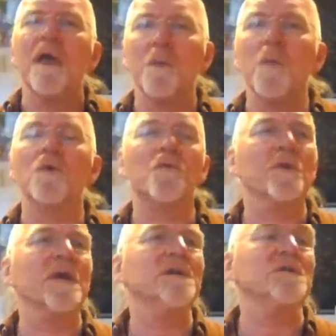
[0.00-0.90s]
It will
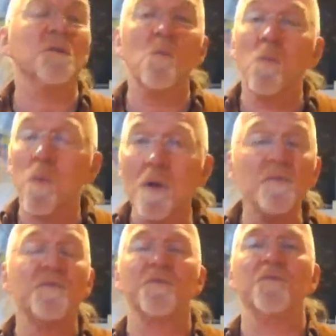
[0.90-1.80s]
create some
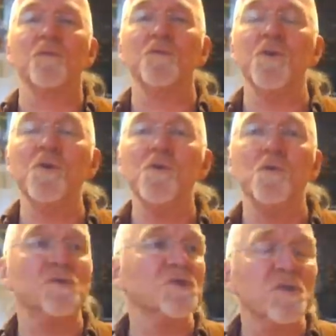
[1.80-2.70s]
wonderful
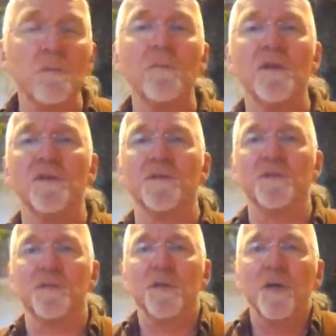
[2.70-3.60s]
new
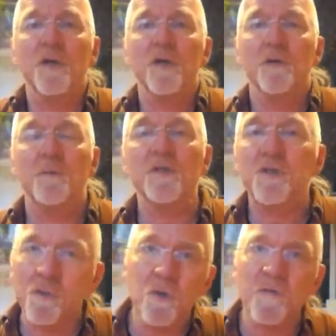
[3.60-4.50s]
stimulus. Be
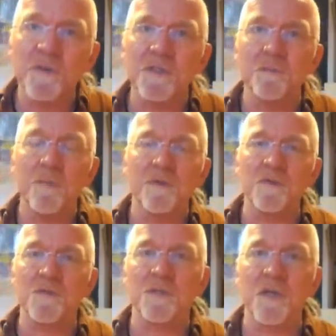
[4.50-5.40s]
sure of it in
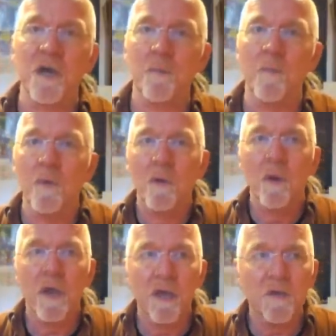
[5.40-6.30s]
months to come.
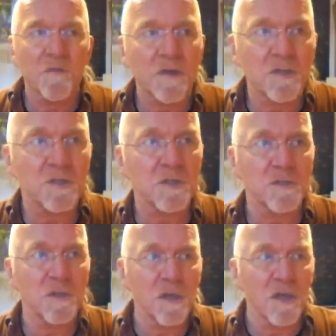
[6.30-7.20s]

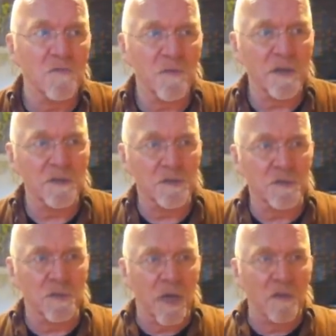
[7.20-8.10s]
Innovation,
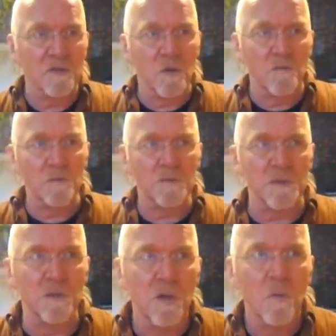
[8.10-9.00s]
invention, and
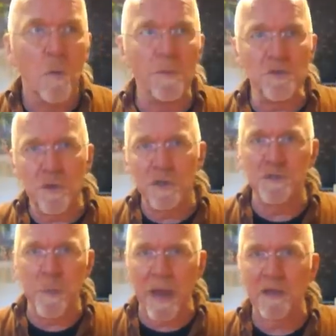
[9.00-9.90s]
novelty will be
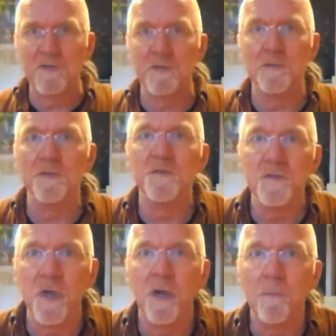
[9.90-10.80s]
traced back to
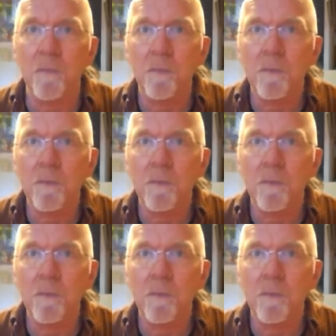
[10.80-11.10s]
this time.